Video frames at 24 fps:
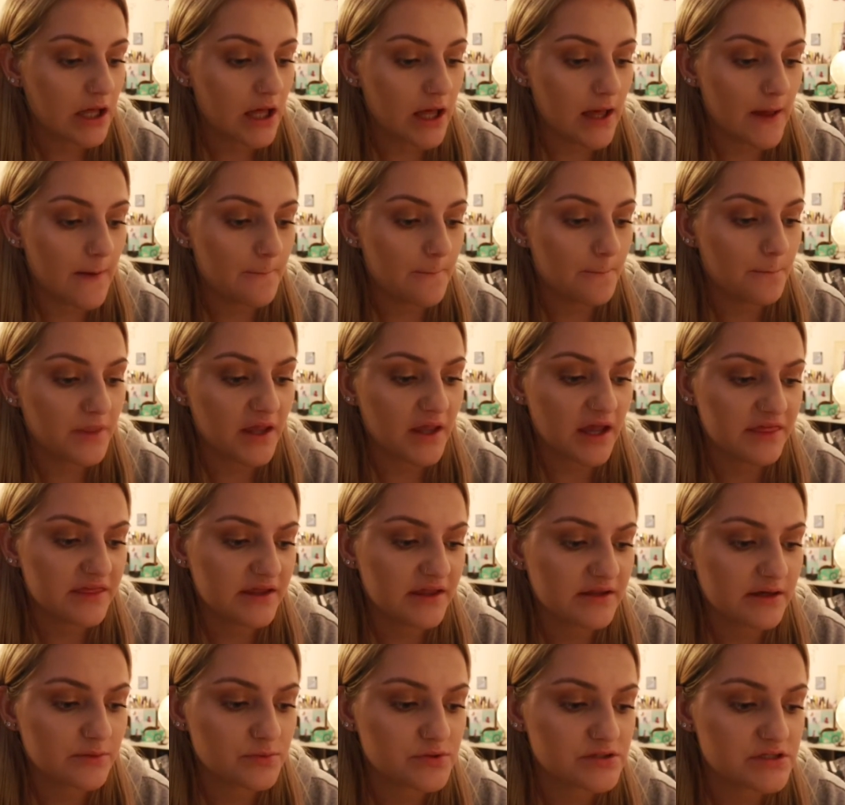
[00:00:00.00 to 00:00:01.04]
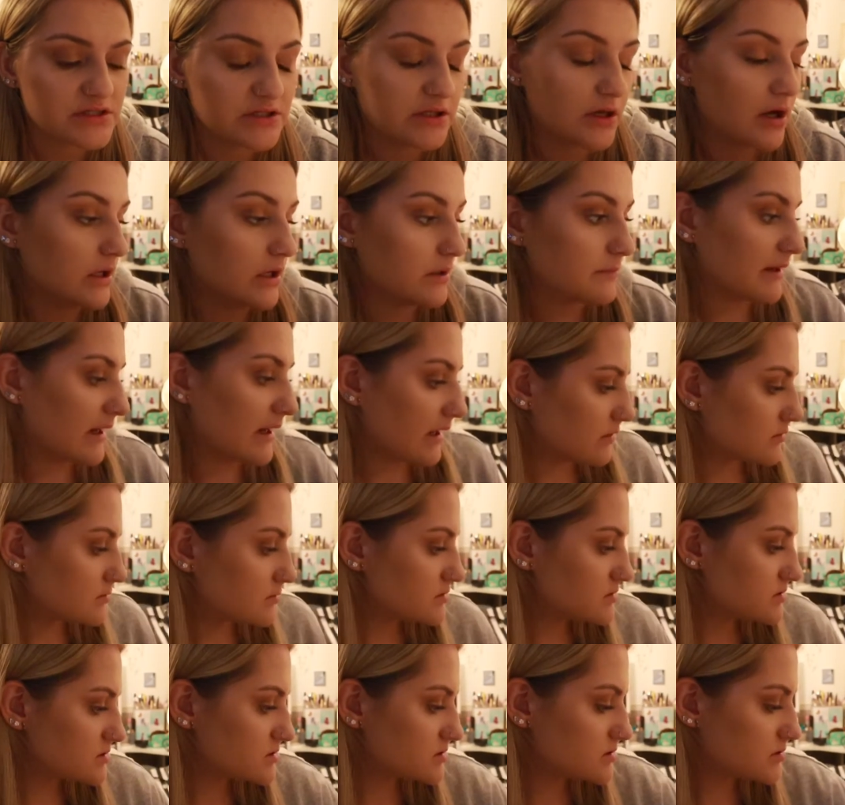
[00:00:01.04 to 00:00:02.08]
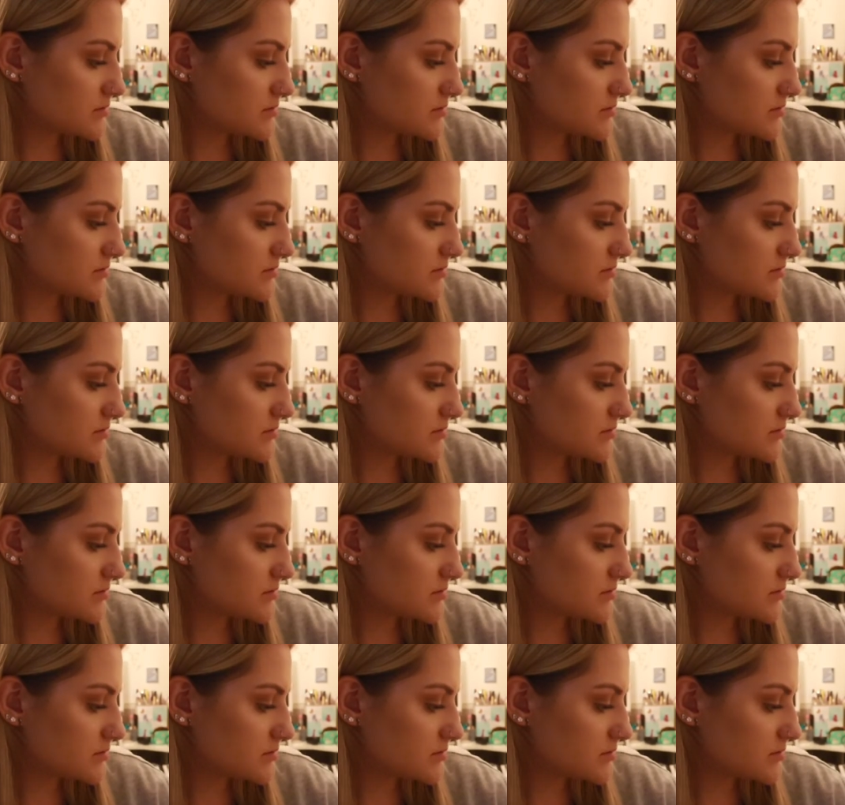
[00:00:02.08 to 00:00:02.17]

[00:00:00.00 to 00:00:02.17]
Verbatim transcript: um, I think that was nine pounds.